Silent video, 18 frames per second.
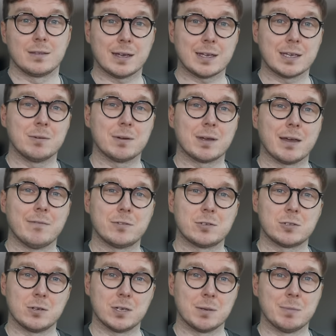Thank you again for
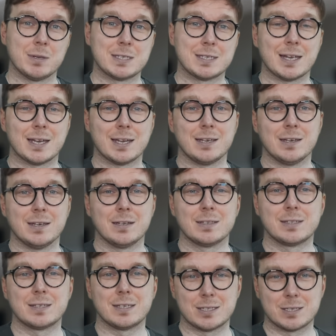joining me today.
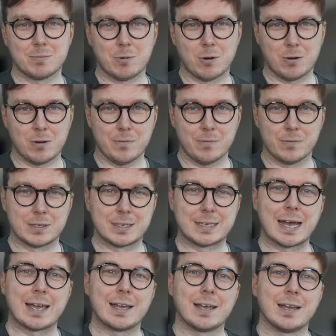See you tomorrow for
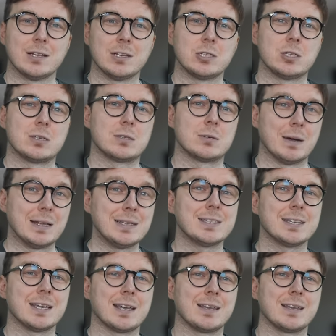day 20.